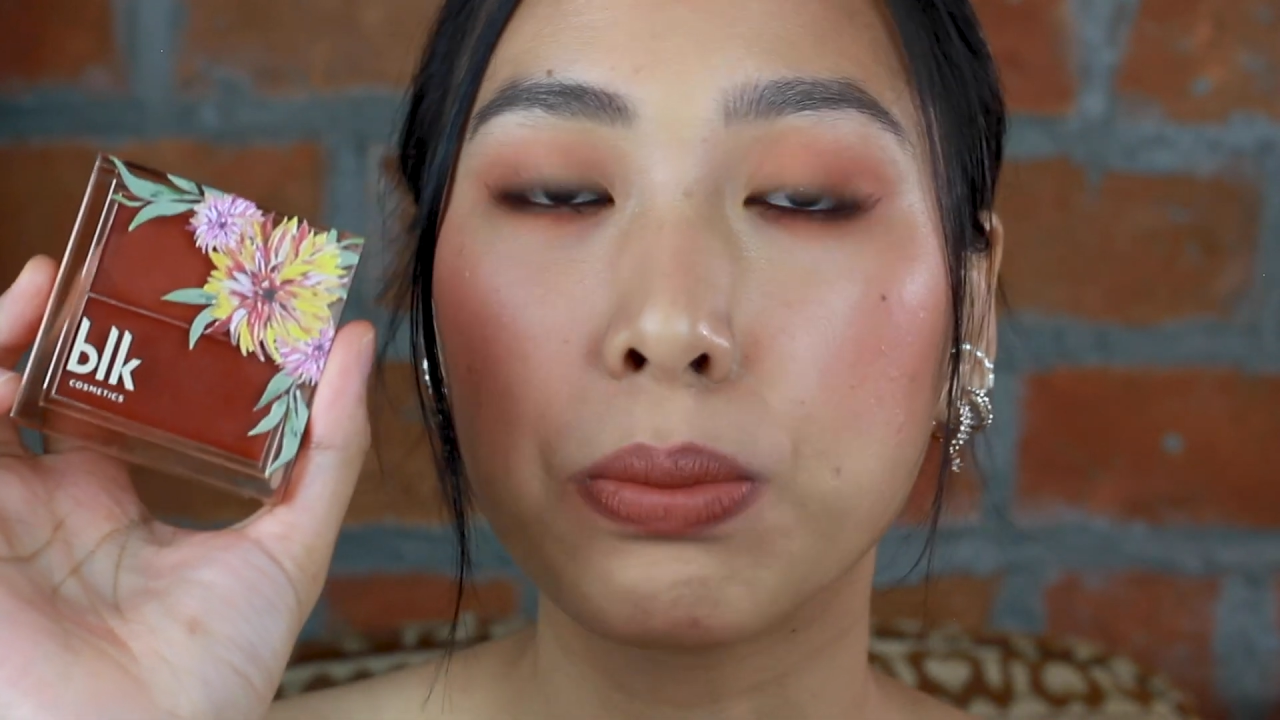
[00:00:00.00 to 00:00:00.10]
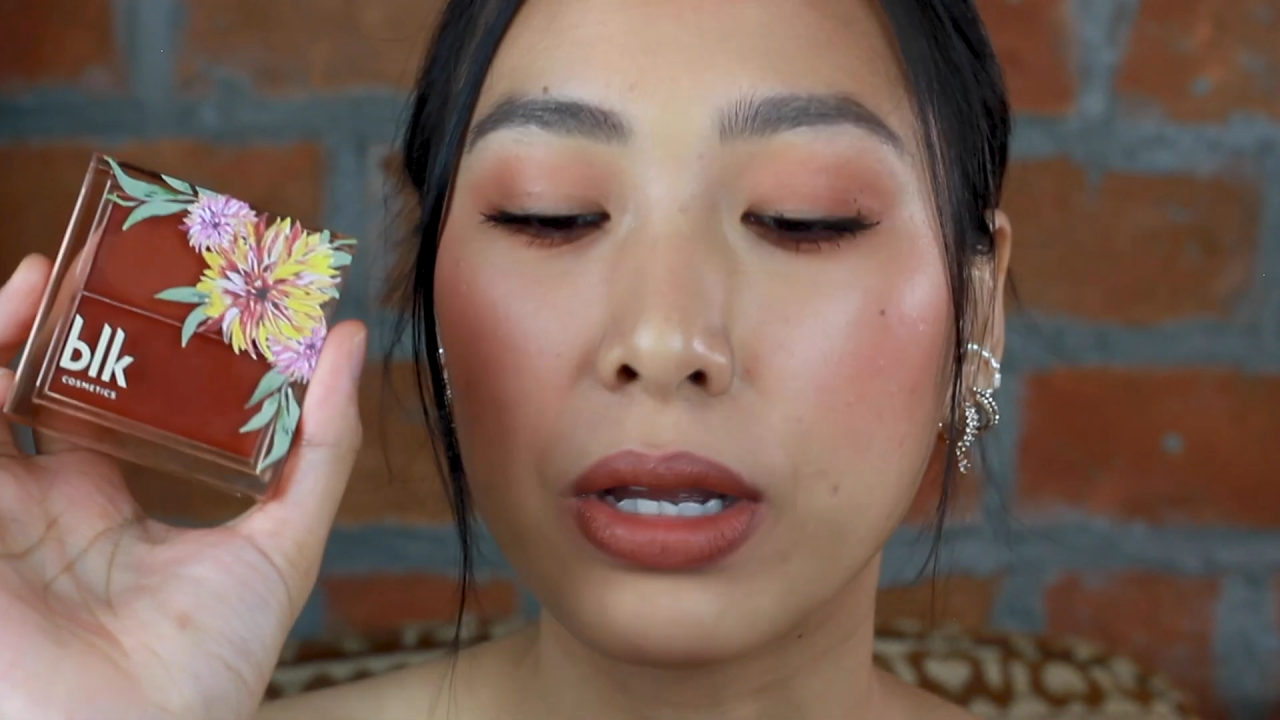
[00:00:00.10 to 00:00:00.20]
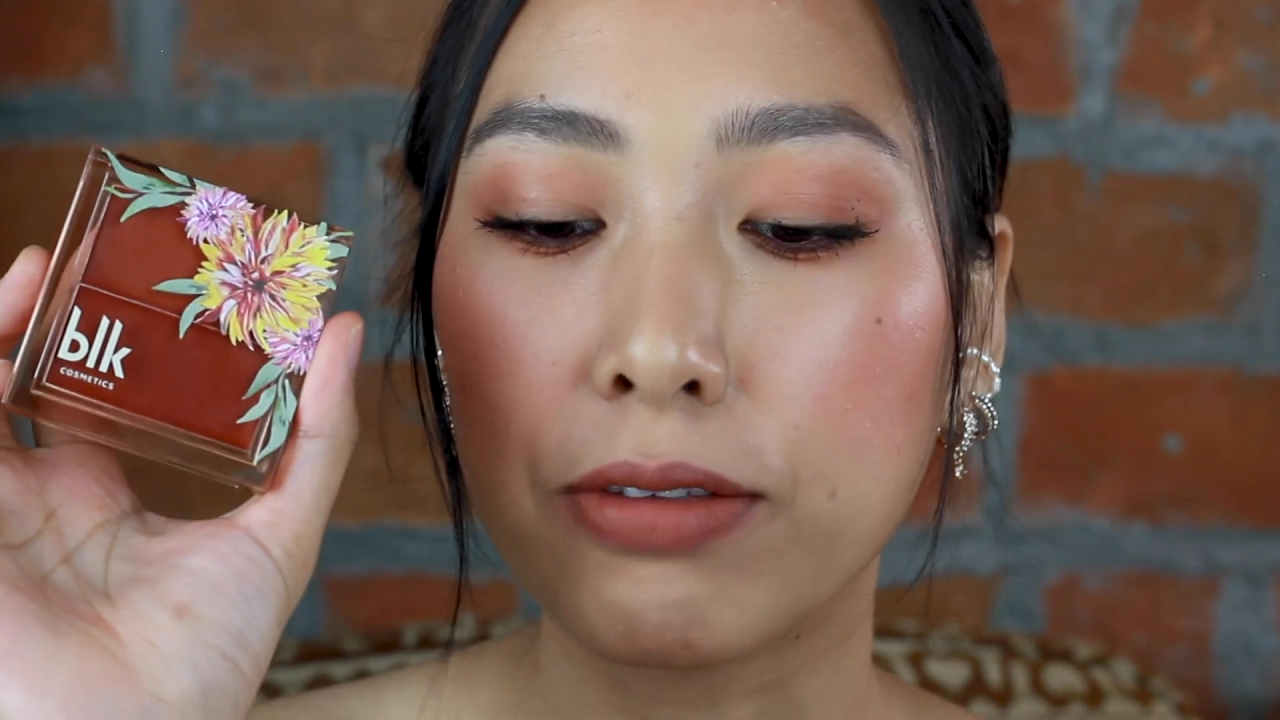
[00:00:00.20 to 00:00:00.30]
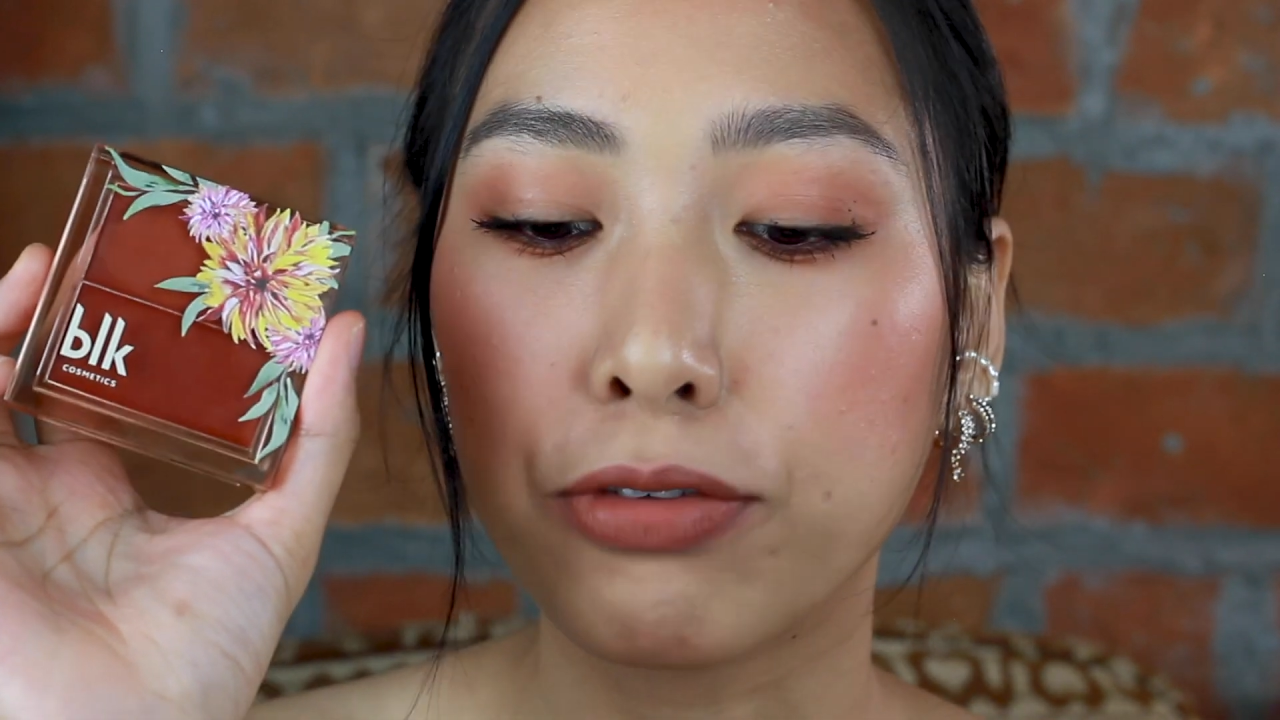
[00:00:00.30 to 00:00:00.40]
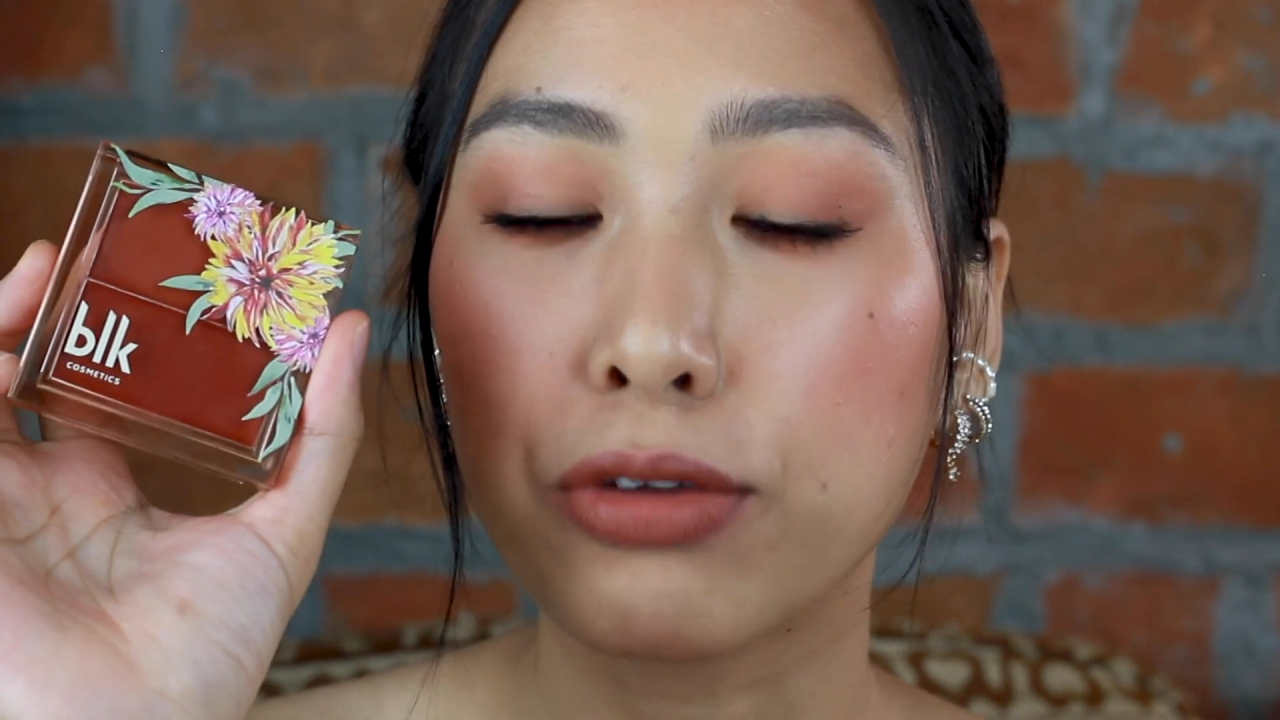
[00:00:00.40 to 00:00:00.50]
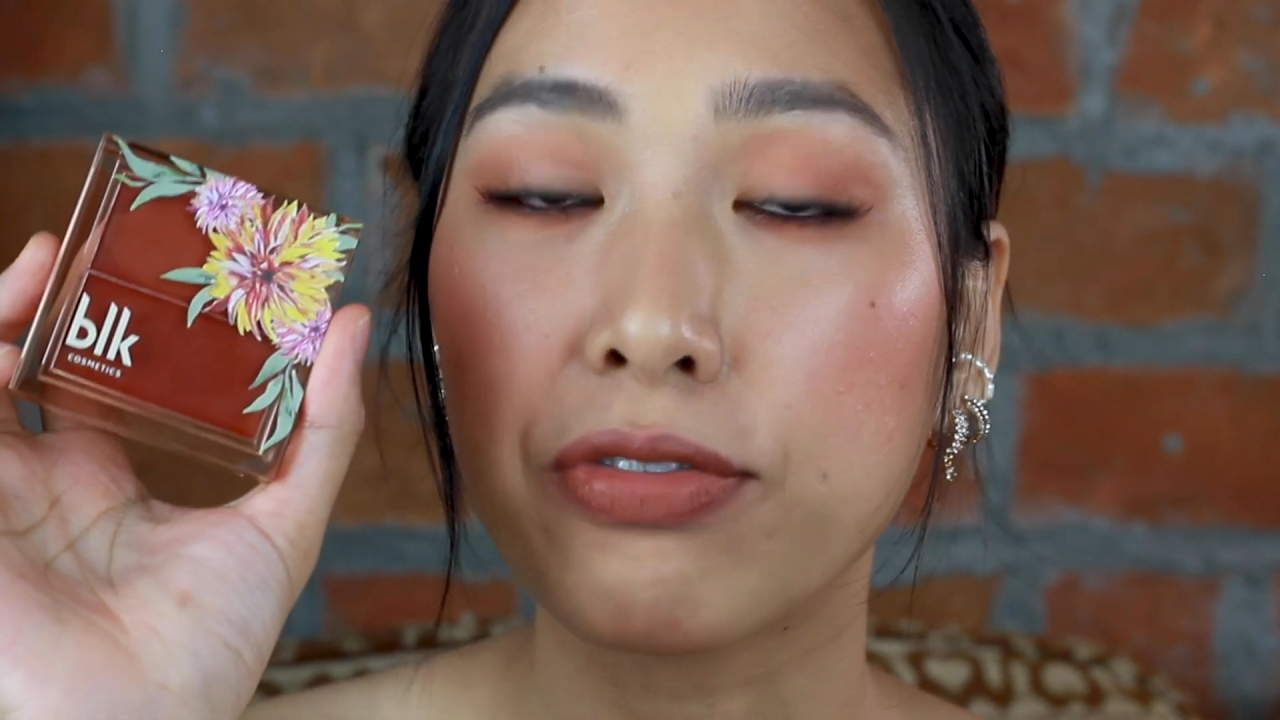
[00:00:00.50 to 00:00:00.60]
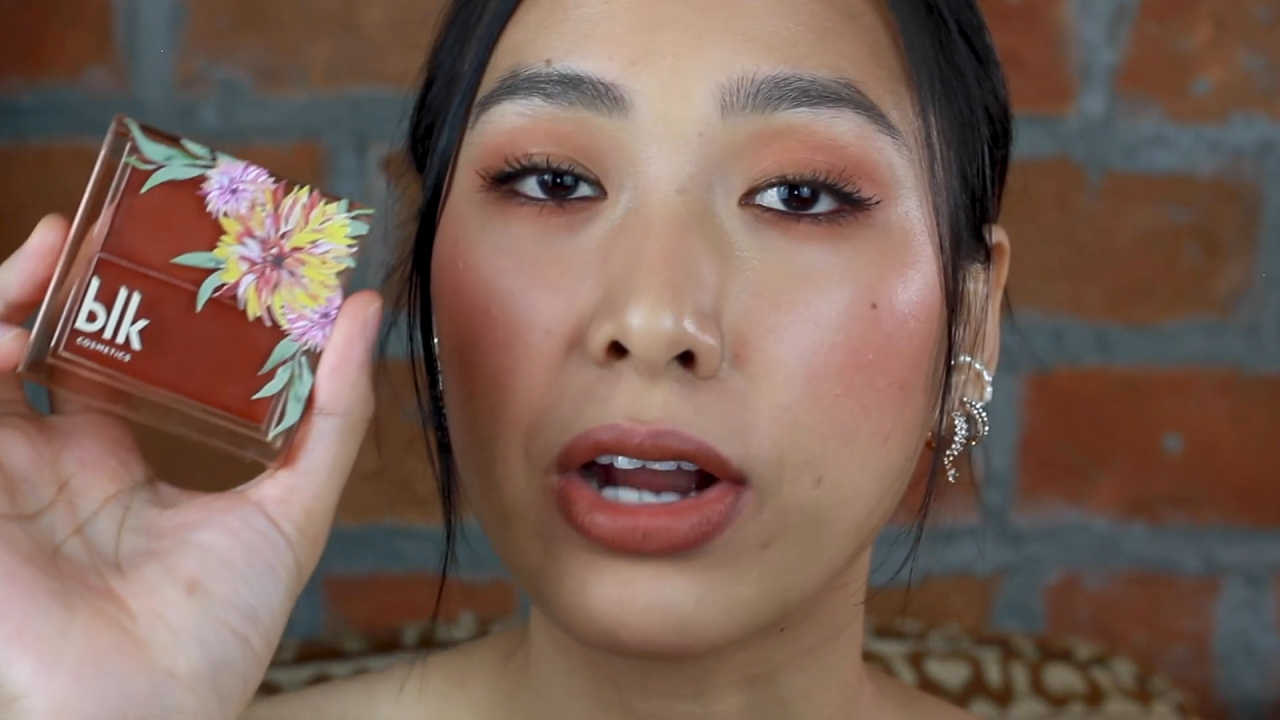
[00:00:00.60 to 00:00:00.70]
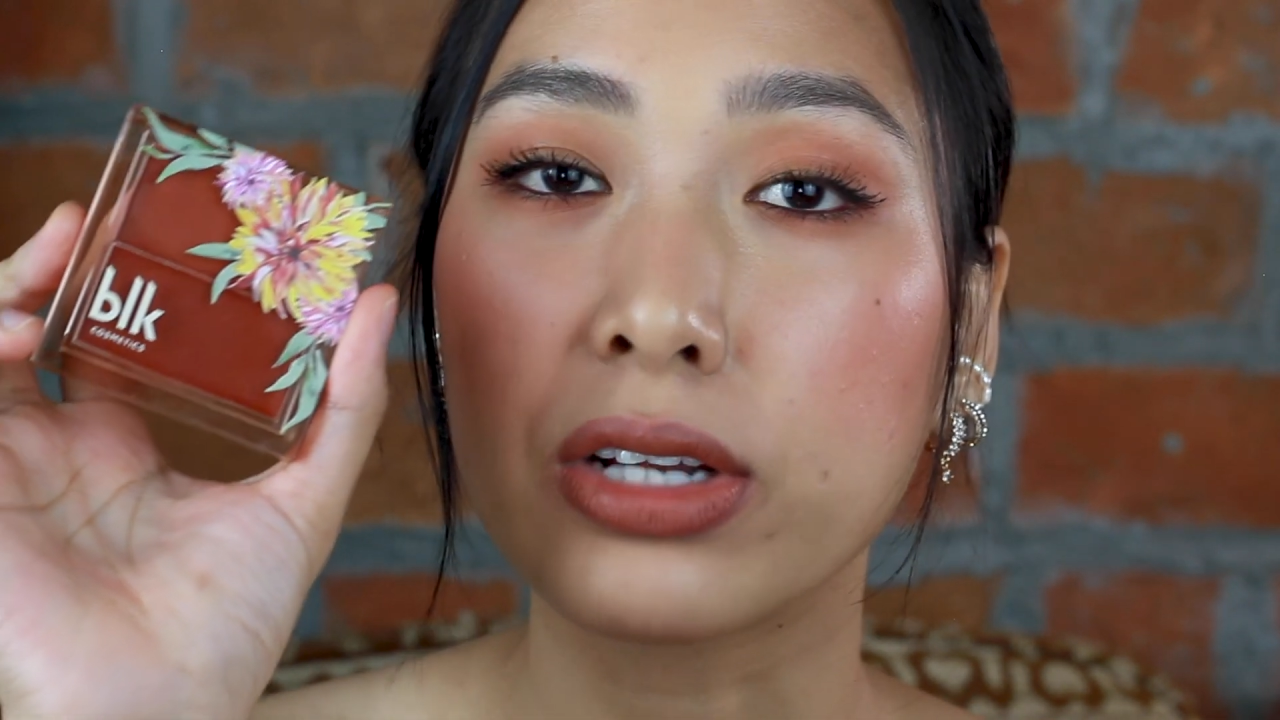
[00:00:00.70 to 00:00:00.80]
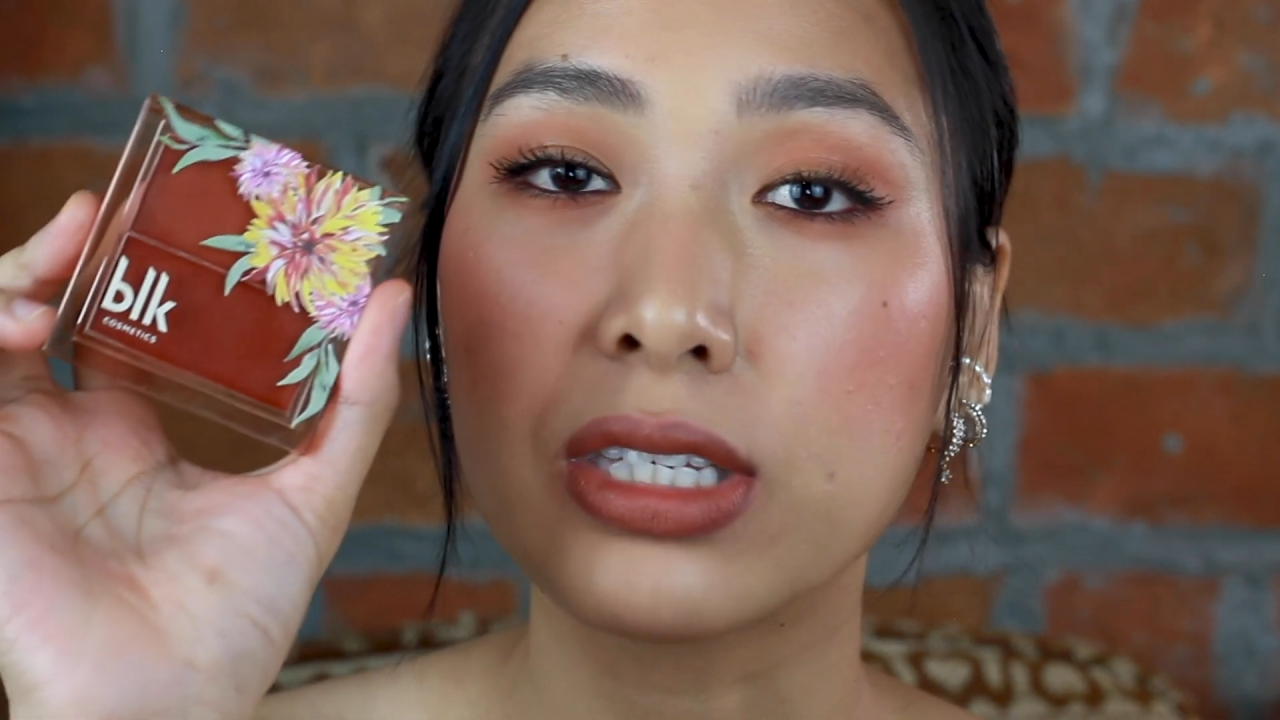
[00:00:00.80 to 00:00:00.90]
But for fair